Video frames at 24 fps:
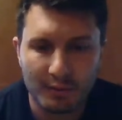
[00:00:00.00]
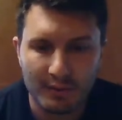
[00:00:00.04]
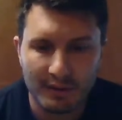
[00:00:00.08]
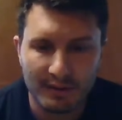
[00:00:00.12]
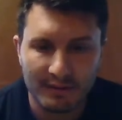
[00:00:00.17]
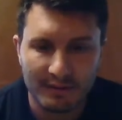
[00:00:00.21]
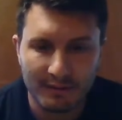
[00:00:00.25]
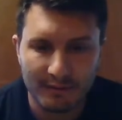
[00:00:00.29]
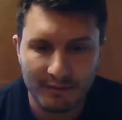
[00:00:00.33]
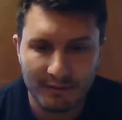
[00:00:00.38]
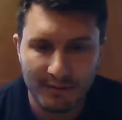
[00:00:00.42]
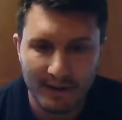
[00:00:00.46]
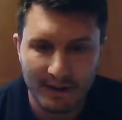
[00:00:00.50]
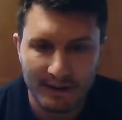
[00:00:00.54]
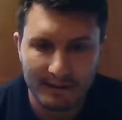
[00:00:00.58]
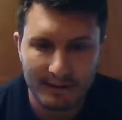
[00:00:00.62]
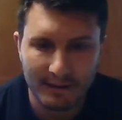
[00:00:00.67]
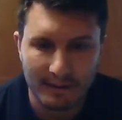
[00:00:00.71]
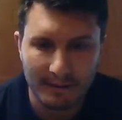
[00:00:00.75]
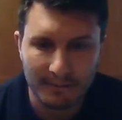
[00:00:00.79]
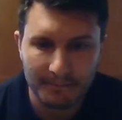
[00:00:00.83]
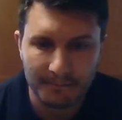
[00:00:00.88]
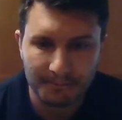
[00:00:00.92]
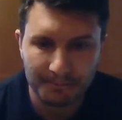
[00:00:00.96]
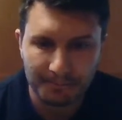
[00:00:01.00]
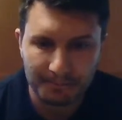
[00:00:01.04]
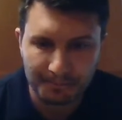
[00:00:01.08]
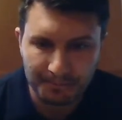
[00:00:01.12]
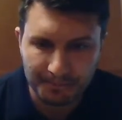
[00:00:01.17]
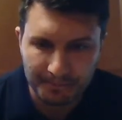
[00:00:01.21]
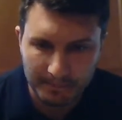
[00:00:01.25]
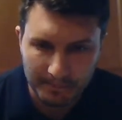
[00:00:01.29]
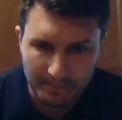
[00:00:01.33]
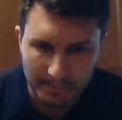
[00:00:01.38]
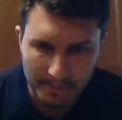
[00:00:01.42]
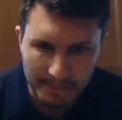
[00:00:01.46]
disinfecting.
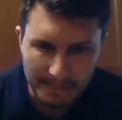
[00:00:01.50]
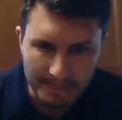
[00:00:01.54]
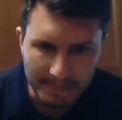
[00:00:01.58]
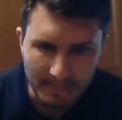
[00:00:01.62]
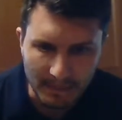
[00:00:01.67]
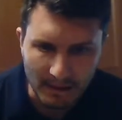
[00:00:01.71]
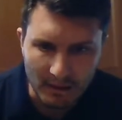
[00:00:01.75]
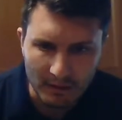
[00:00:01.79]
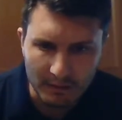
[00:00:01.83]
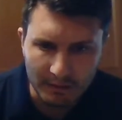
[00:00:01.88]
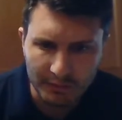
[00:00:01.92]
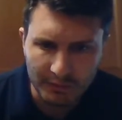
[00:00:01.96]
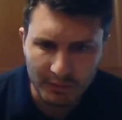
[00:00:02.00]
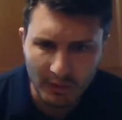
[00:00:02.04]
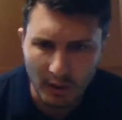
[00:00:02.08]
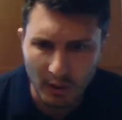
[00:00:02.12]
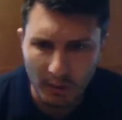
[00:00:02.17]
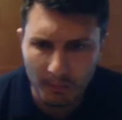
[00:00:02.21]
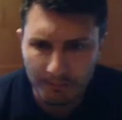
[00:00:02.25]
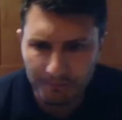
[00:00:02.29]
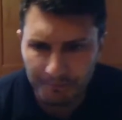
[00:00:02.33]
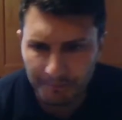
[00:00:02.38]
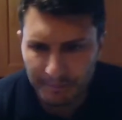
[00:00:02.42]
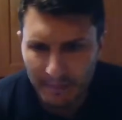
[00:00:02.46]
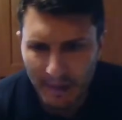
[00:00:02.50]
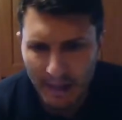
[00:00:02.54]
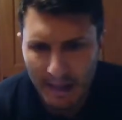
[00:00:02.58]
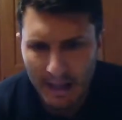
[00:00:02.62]
So